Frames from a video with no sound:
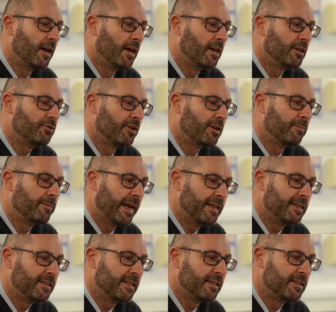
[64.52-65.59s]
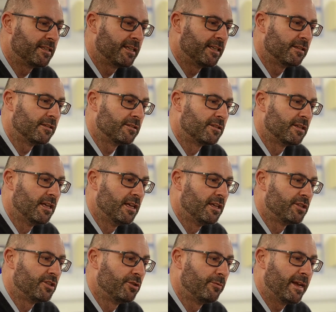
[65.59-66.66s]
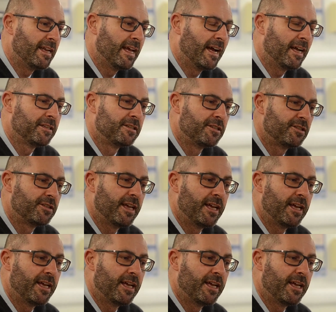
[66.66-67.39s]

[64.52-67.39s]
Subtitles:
drawing and painting skills to enhance their